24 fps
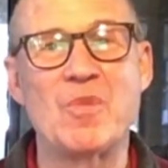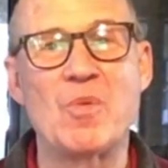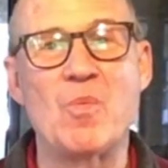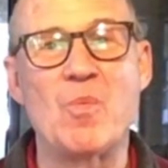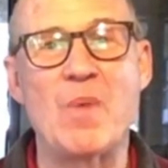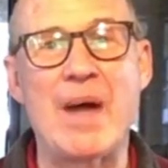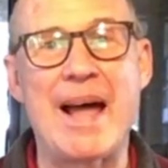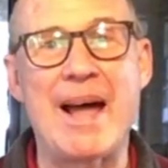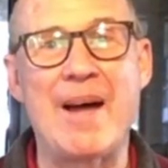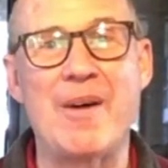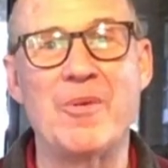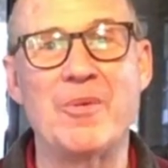
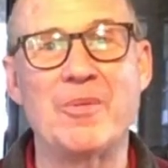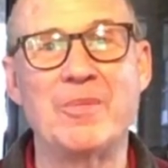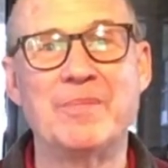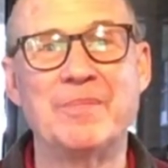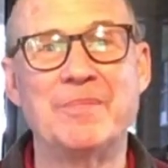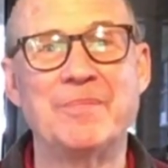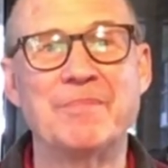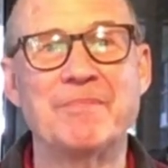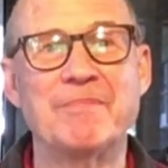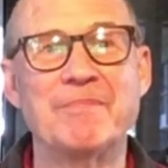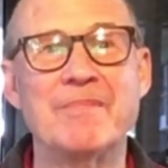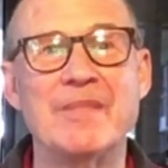Wow.
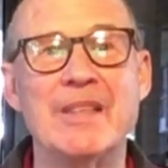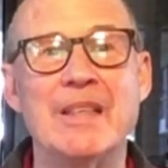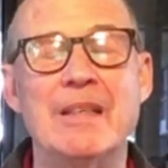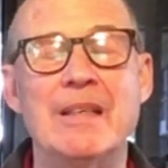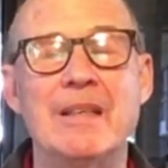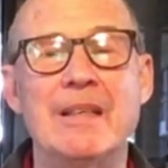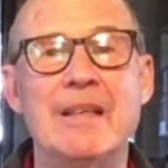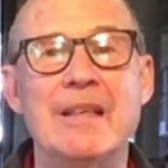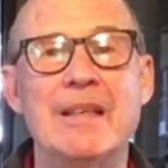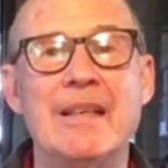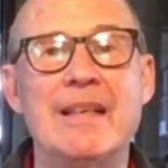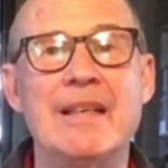
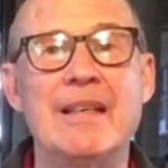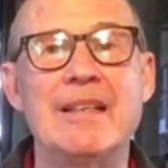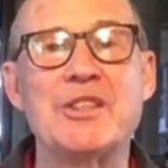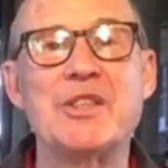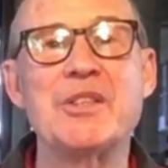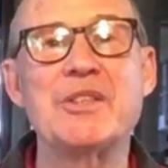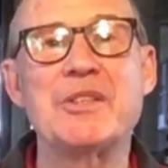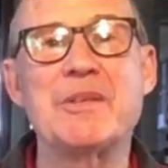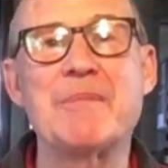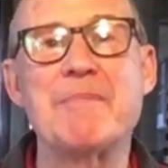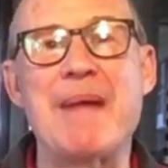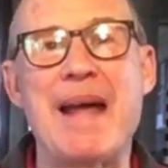
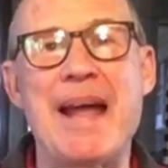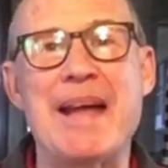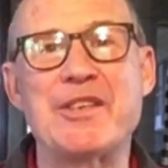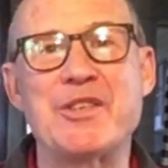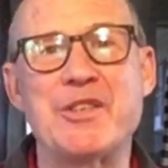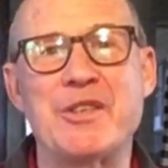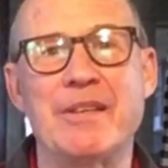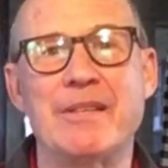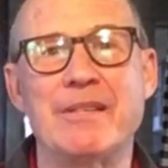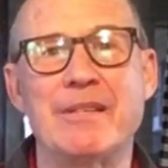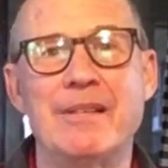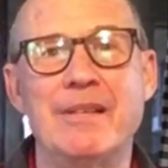Just
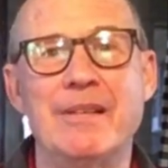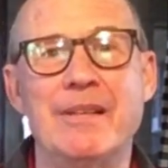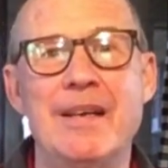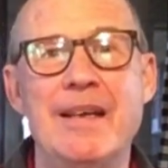imagine.